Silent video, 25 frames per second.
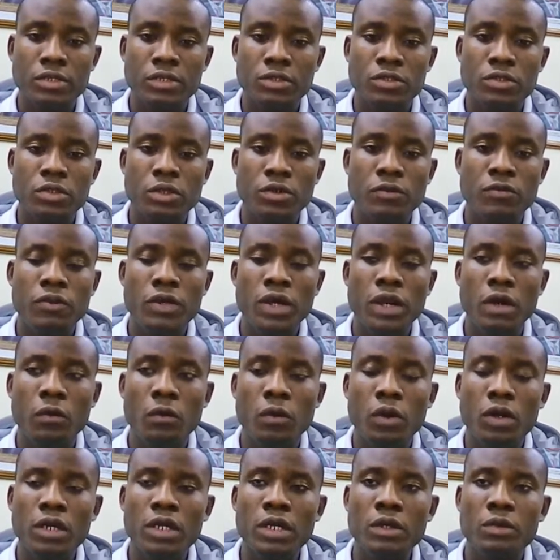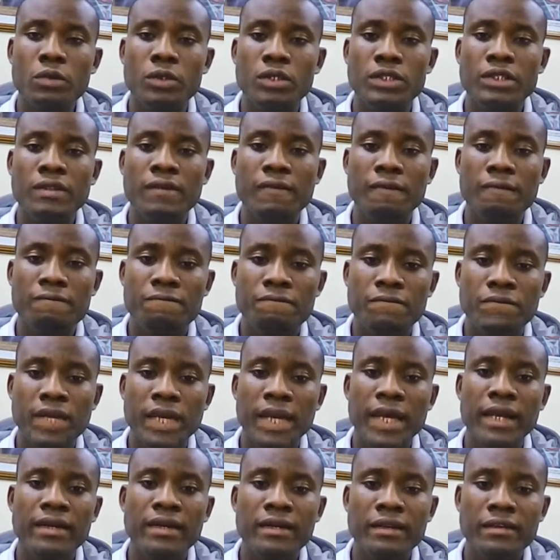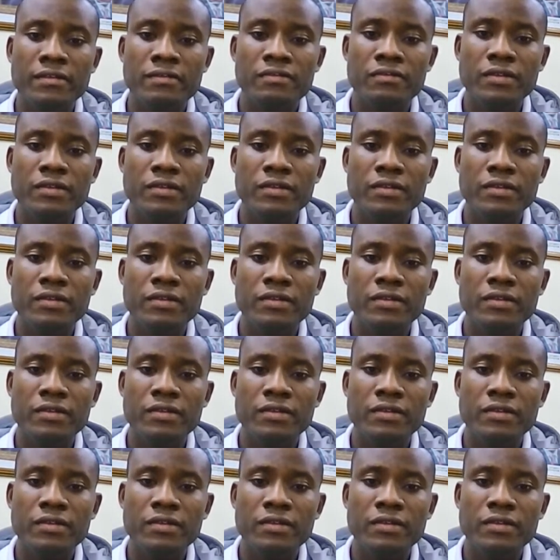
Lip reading: So if you are working with very